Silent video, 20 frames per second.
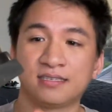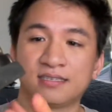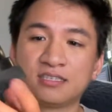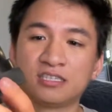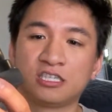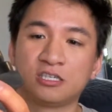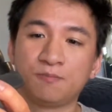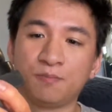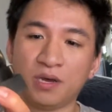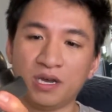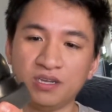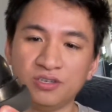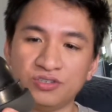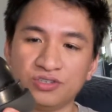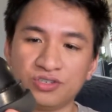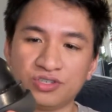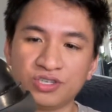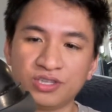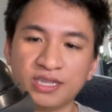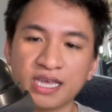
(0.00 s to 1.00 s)

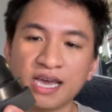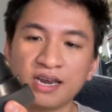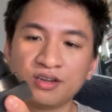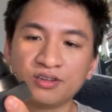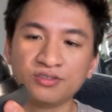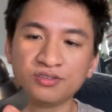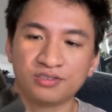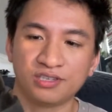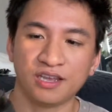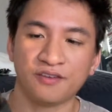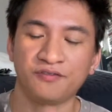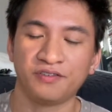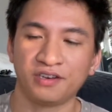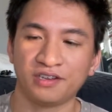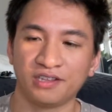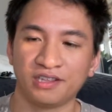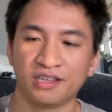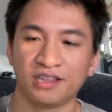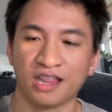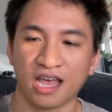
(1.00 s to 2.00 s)
sponge. That'll
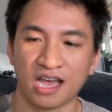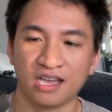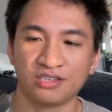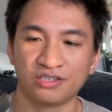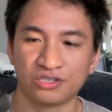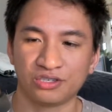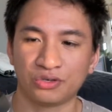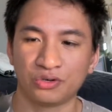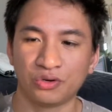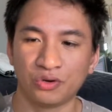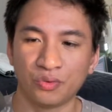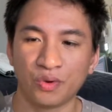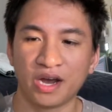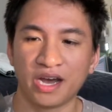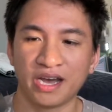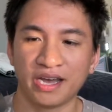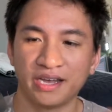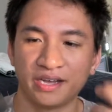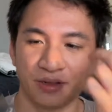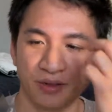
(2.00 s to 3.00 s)
definitely last you a
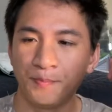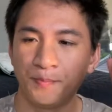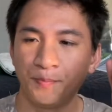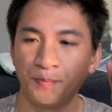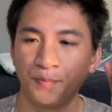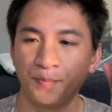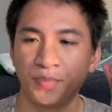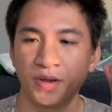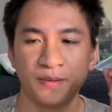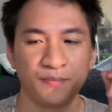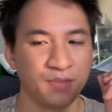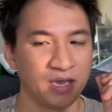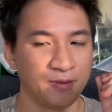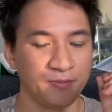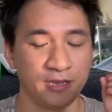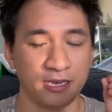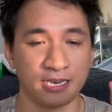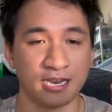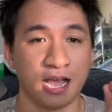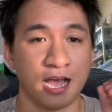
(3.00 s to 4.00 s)
while, but
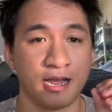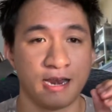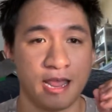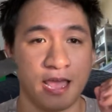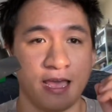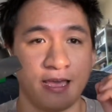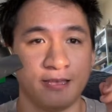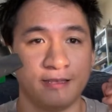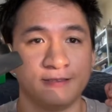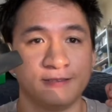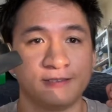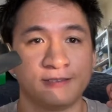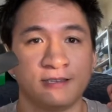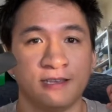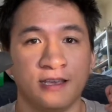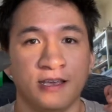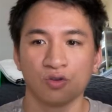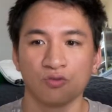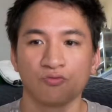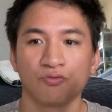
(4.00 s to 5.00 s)
maybe not as
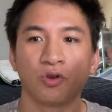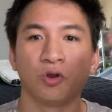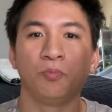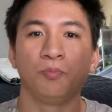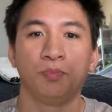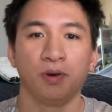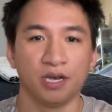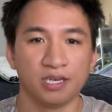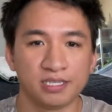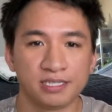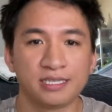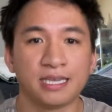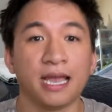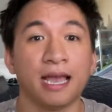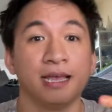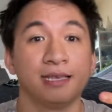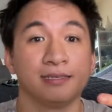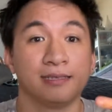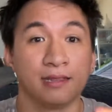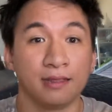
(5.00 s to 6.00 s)
robust
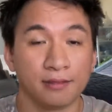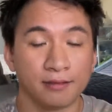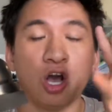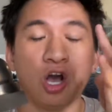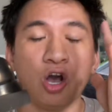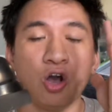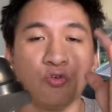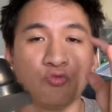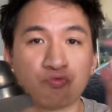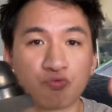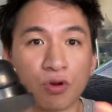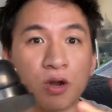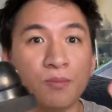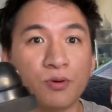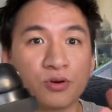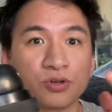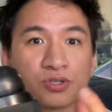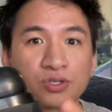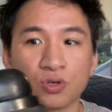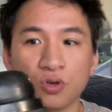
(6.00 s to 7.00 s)
as a
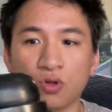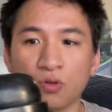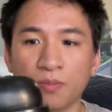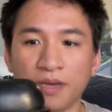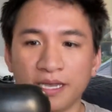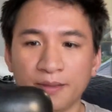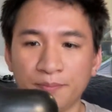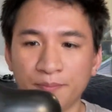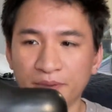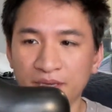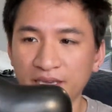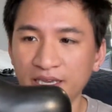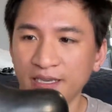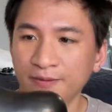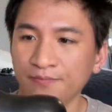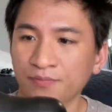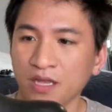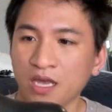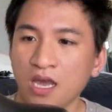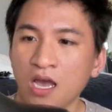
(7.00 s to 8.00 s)
rubber sole might
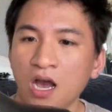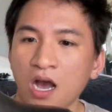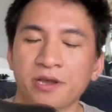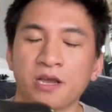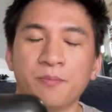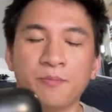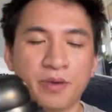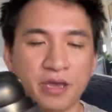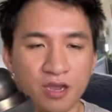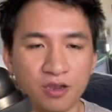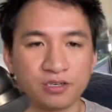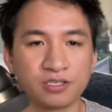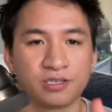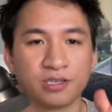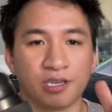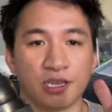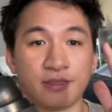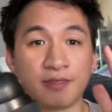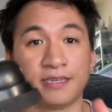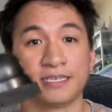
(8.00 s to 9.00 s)
be. Compared
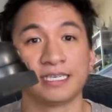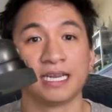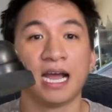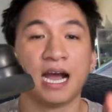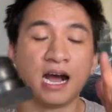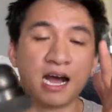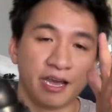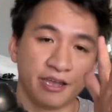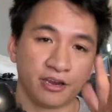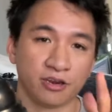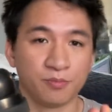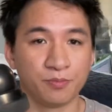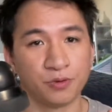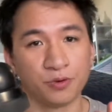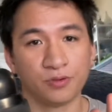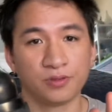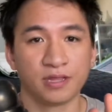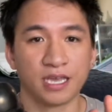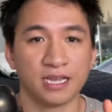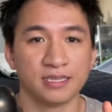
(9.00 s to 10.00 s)
to like the tire
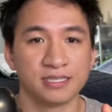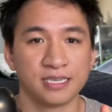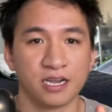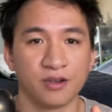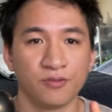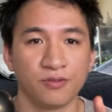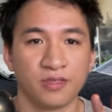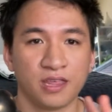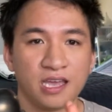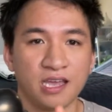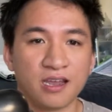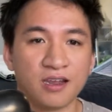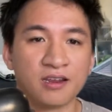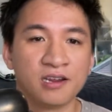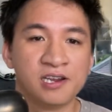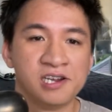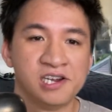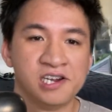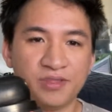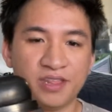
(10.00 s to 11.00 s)
boot that's out
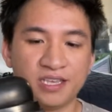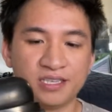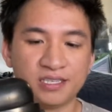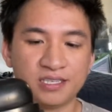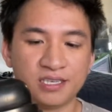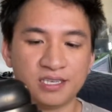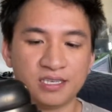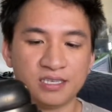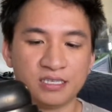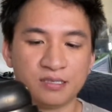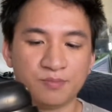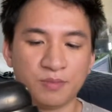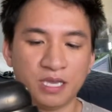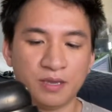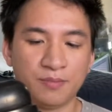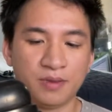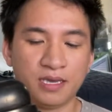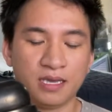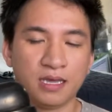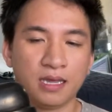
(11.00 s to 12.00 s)
there, this is
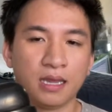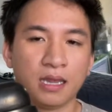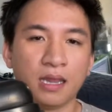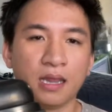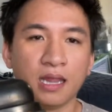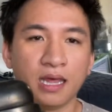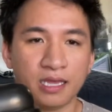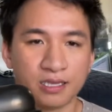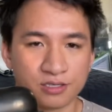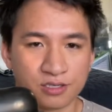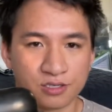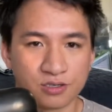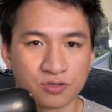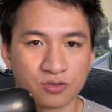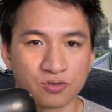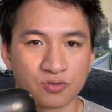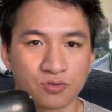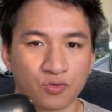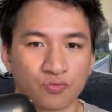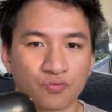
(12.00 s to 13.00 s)
maybe
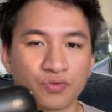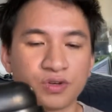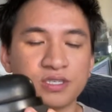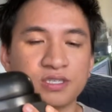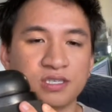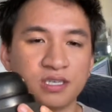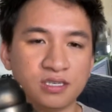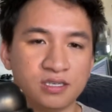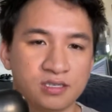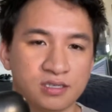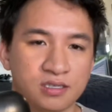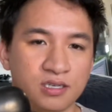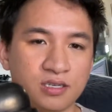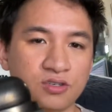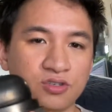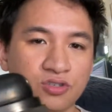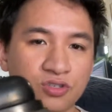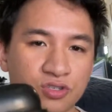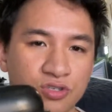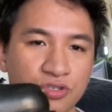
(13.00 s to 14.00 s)
less
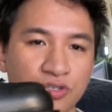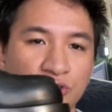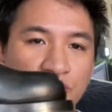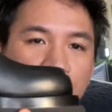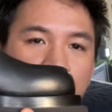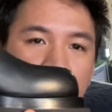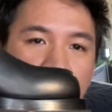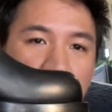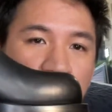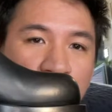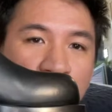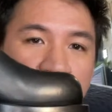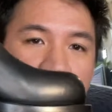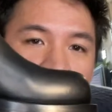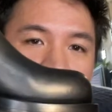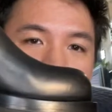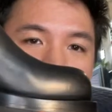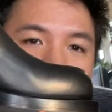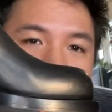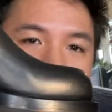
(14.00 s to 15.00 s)
resistant to
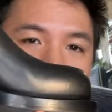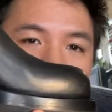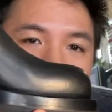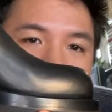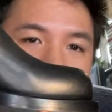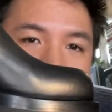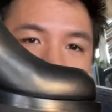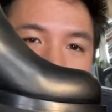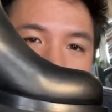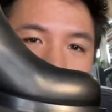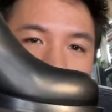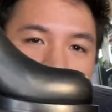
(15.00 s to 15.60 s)
kind of,